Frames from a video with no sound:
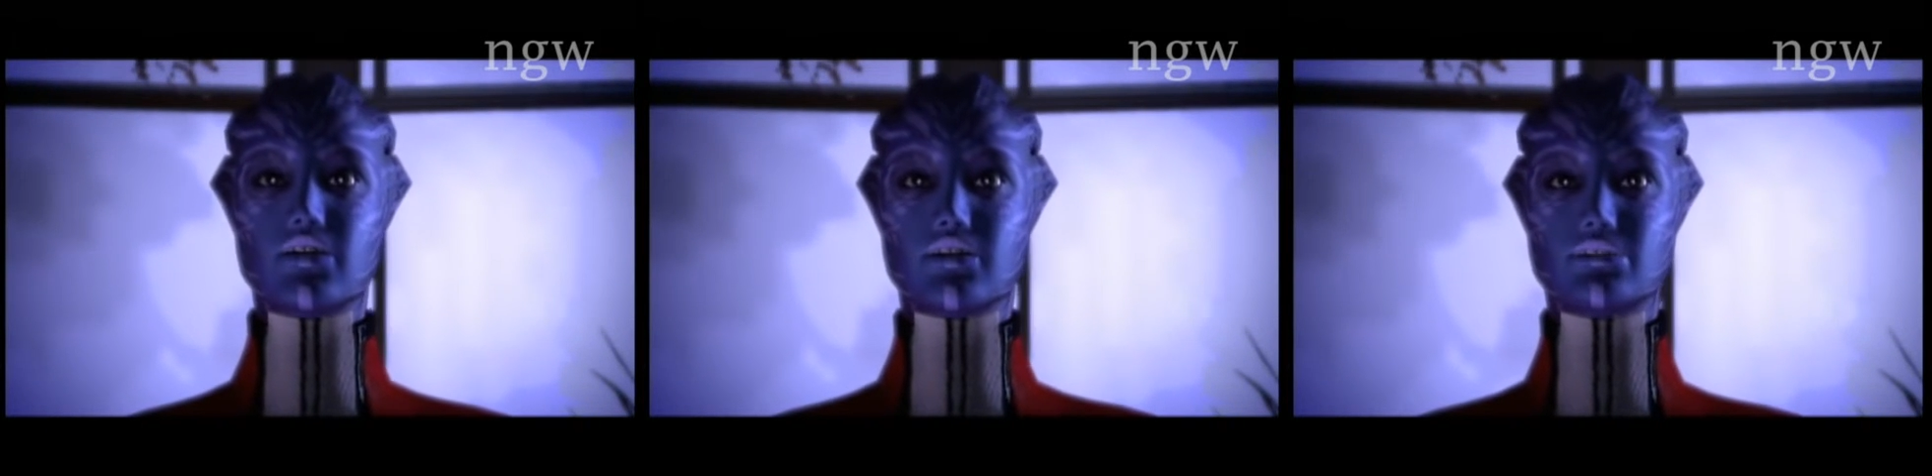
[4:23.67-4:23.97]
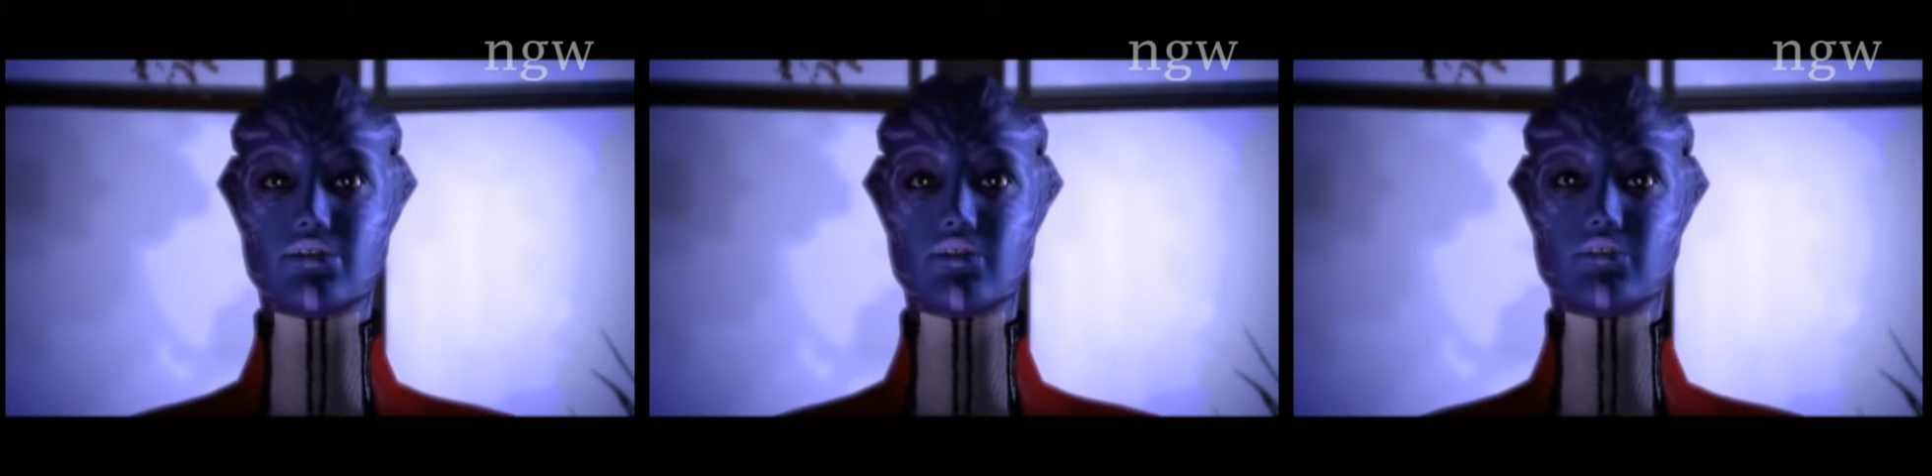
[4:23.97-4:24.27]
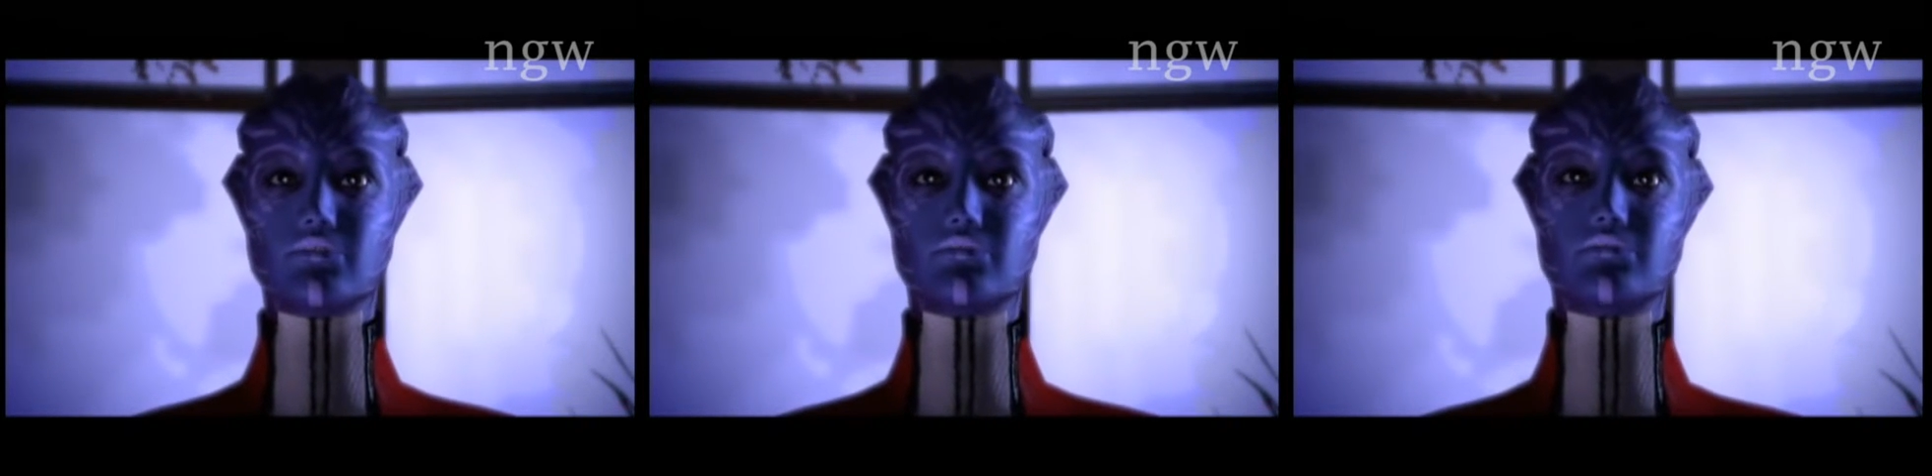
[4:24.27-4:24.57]
and the
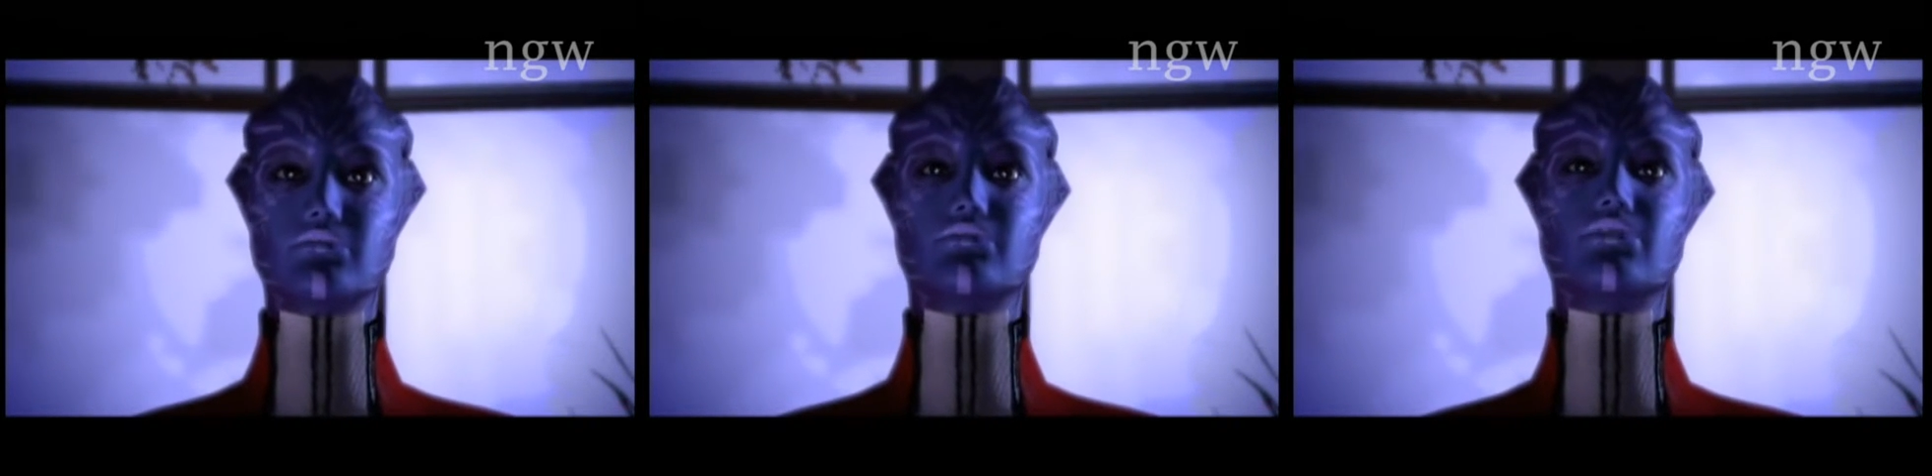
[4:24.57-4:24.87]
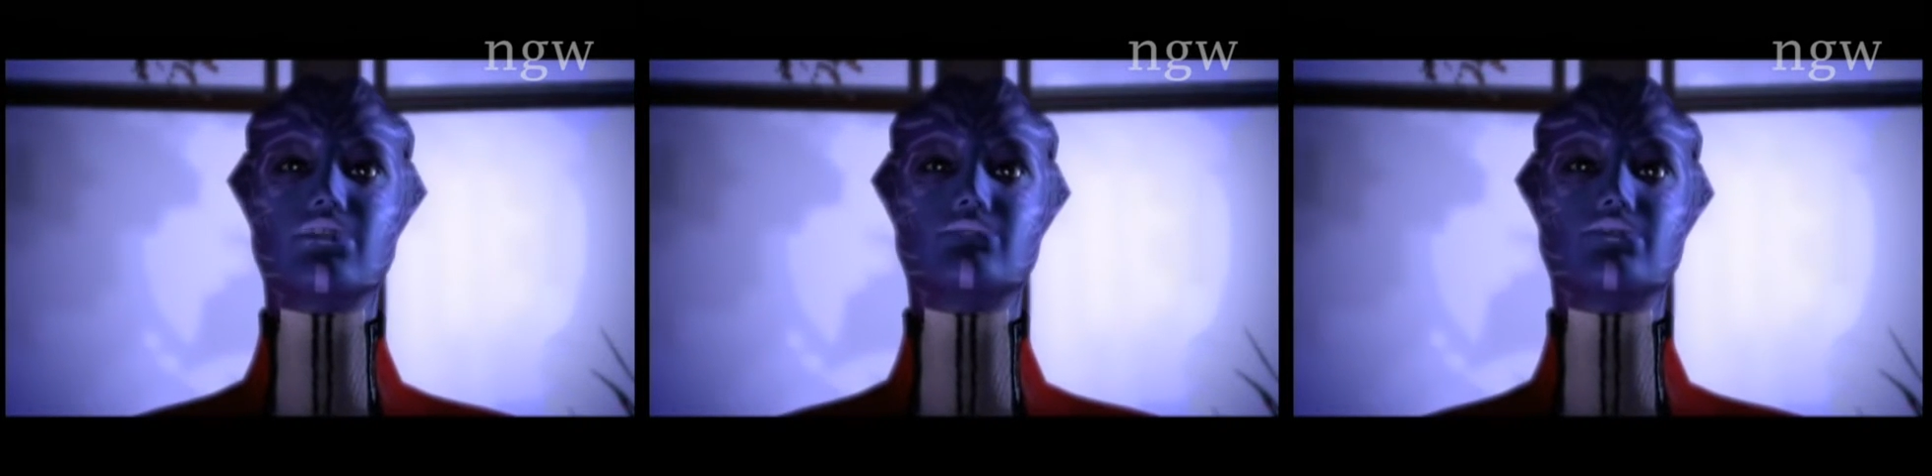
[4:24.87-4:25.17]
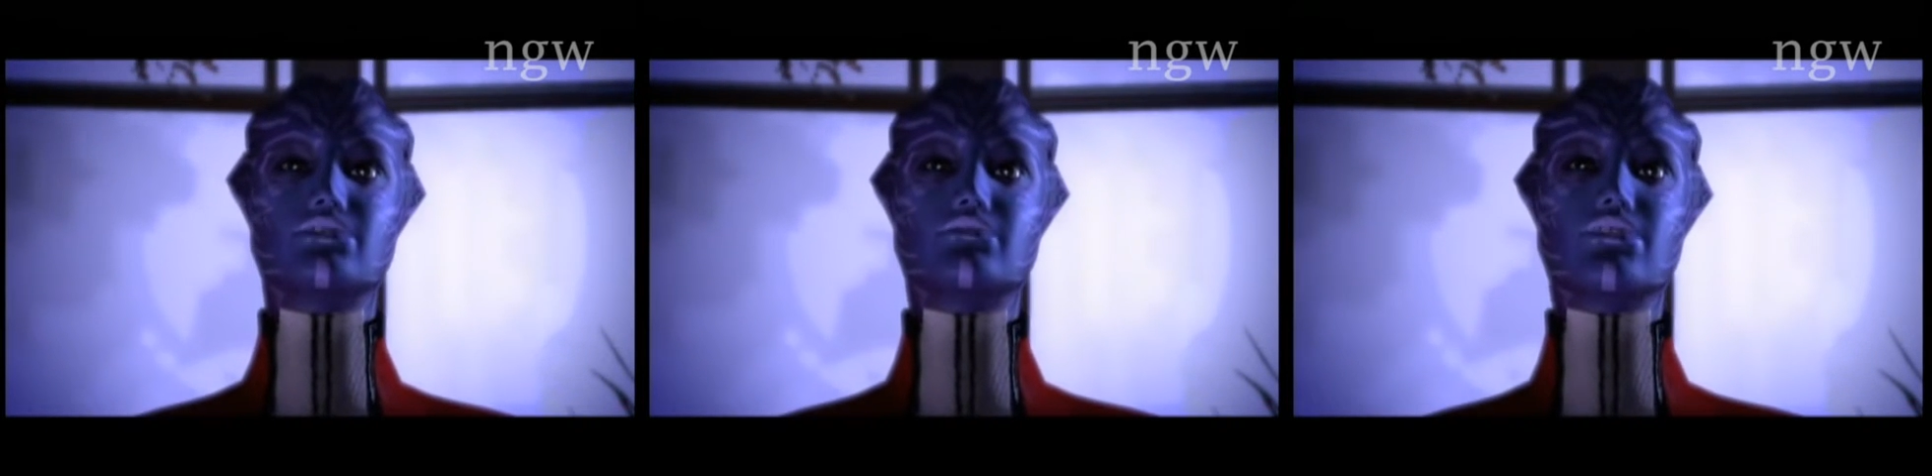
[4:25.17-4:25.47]
Geth.
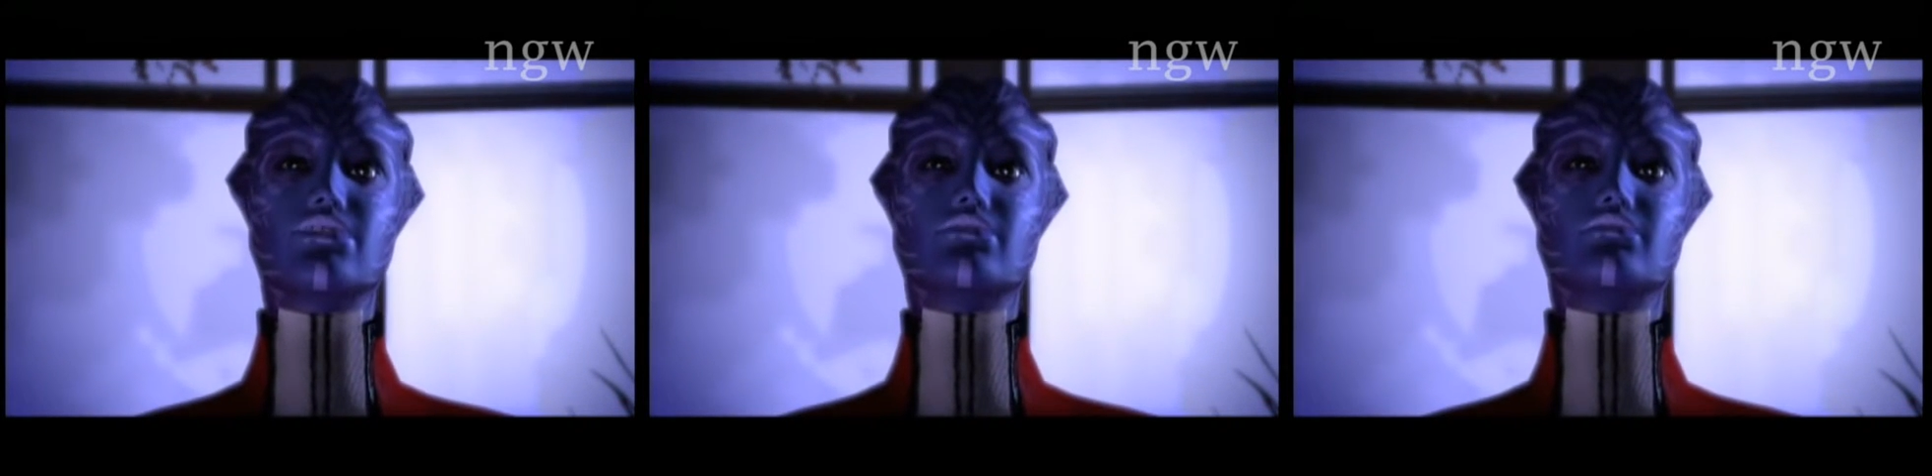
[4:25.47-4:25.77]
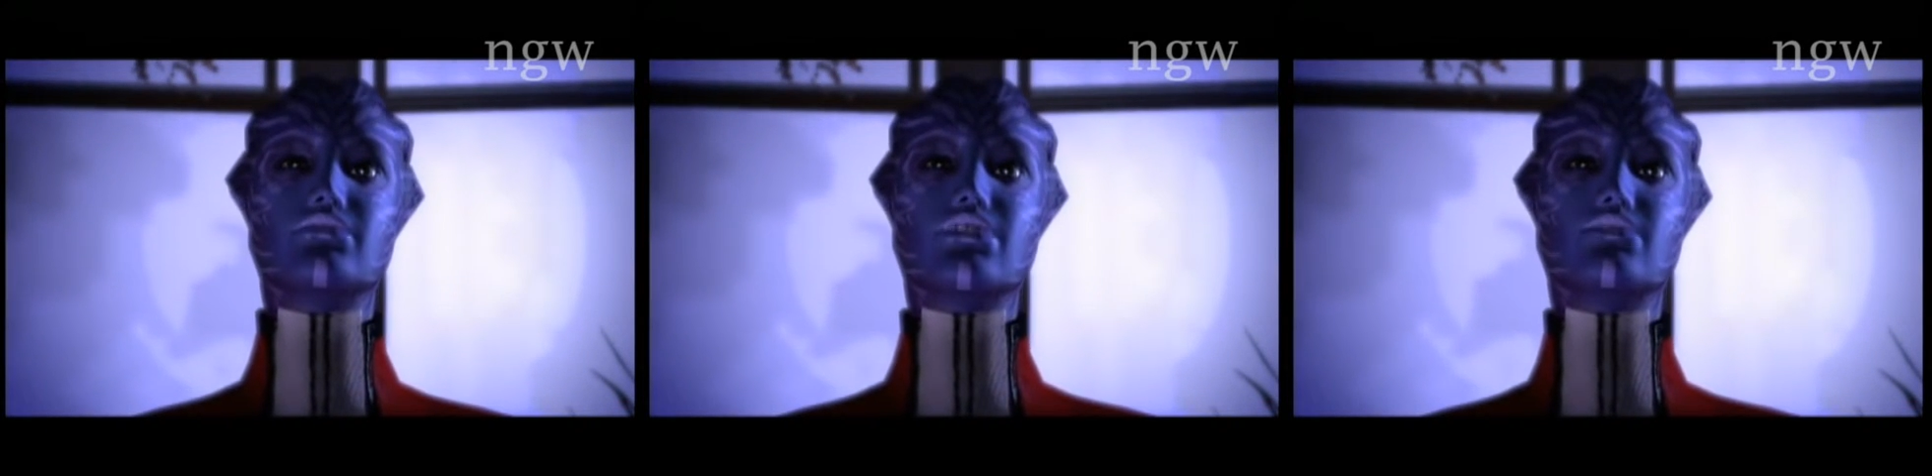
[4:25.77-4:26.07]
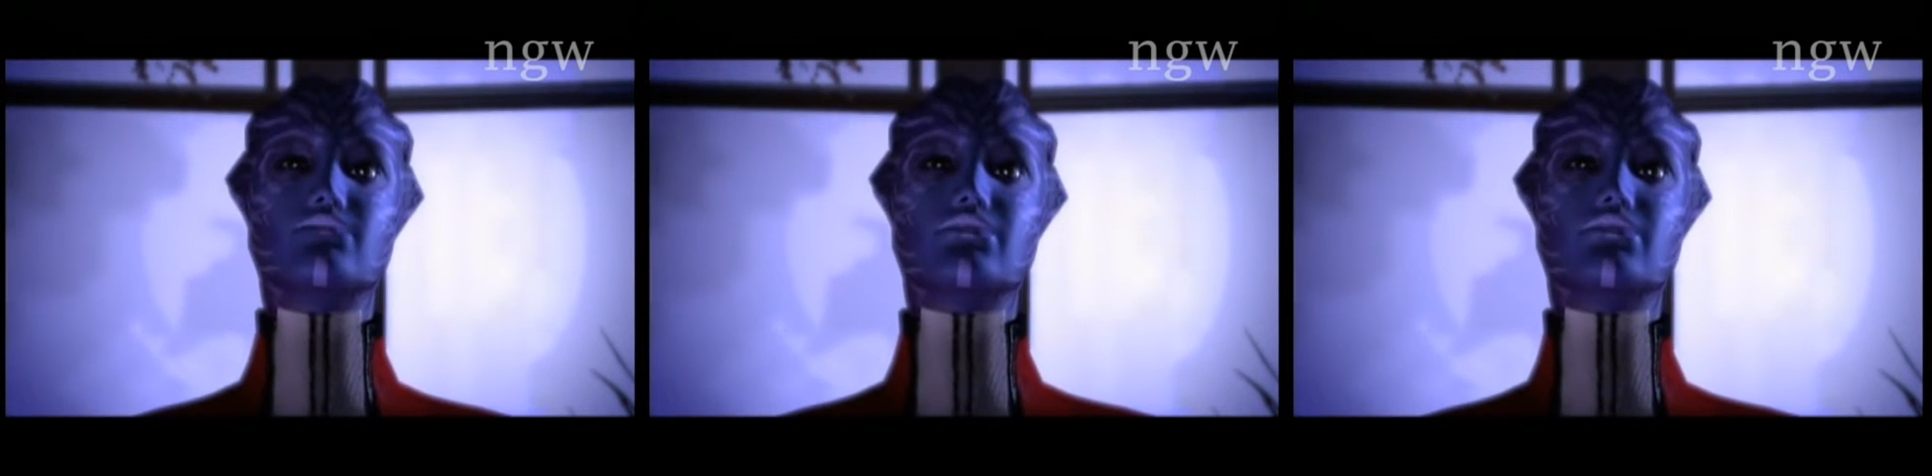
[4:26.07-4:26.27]
Ambassador, your